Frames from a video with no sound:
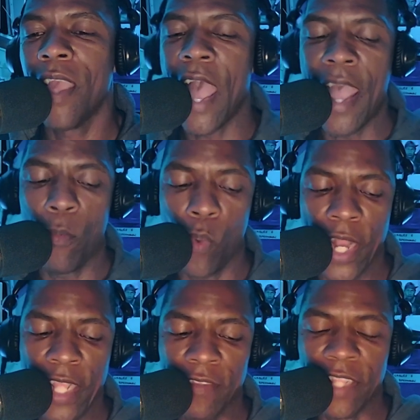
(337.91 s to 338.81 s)
at
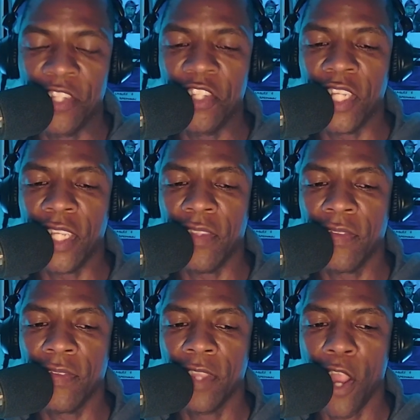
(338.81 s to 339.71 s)
weddings that
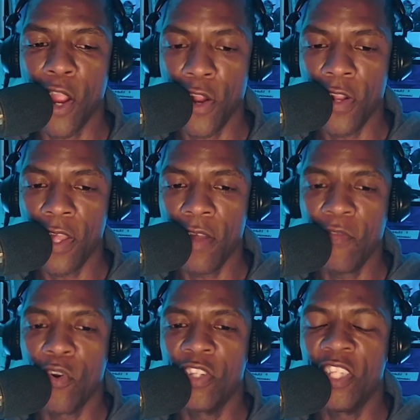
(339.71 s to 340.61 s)
she's heard
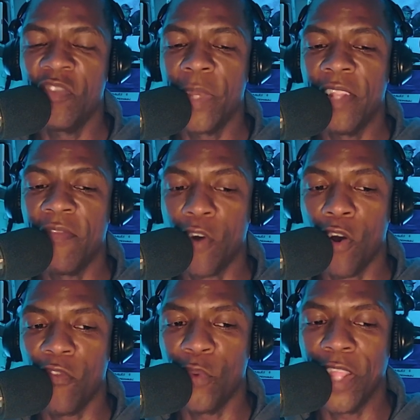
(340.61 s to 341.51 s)
of or she's been
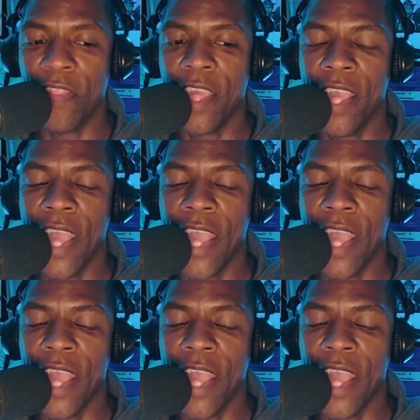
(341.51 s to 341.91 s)
involved with.